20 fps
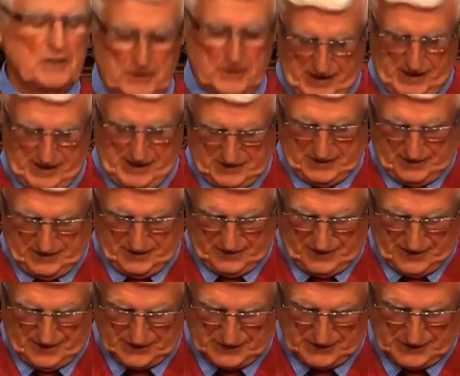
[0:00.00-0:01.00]
director
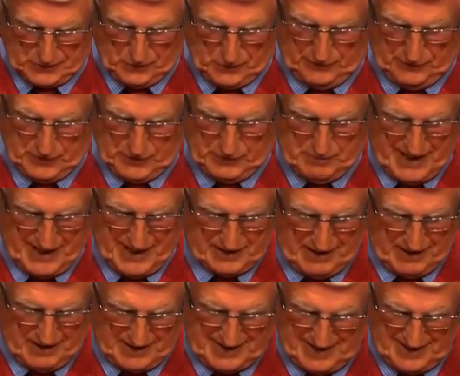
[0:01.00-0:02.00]
of our School of Dramatic
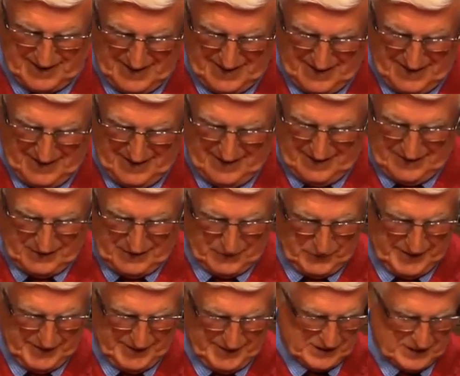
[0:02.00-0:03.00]
Art, to
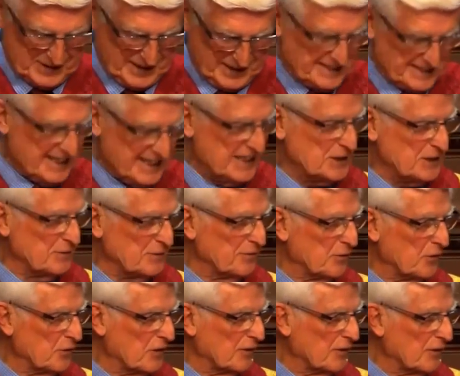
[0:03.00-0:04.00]
read the citation
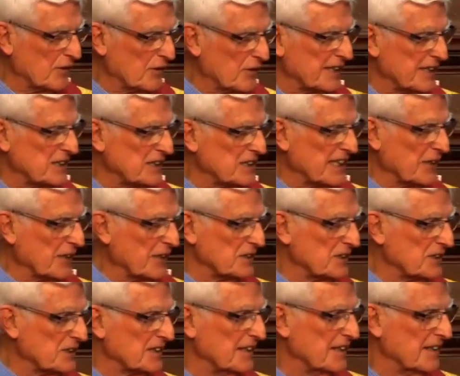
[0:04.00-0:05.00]
for our very
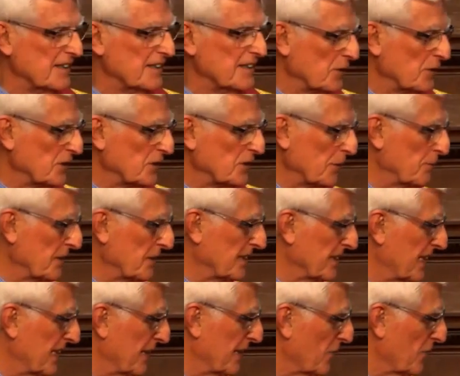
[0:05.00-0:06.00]
distinguished recipient
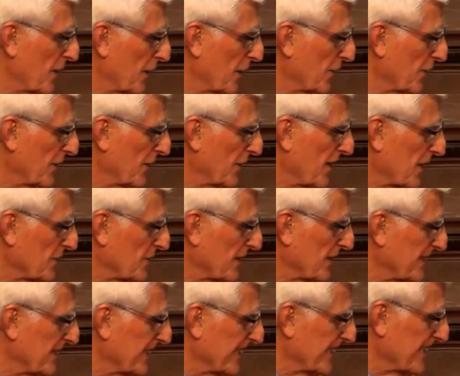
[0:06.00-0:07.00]
today of honorary
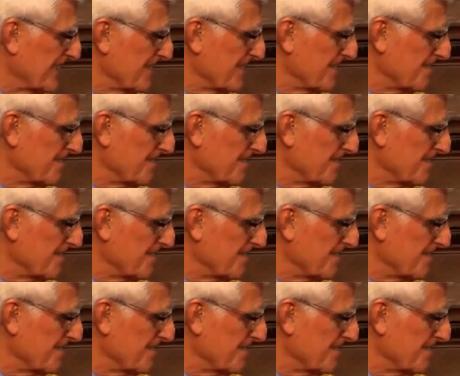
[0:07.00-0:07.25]
doctorate. Tina?